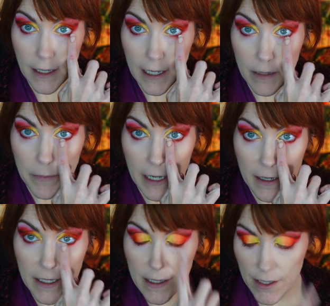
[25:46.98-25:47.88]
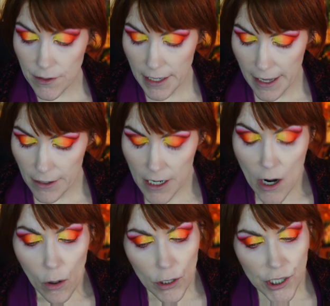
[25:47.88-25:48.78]
kind of marry these two together.
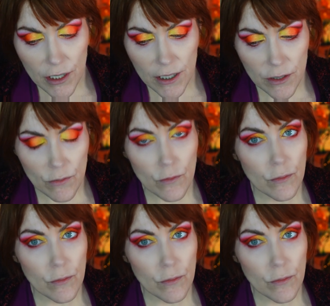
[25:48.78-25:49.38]
Or should I do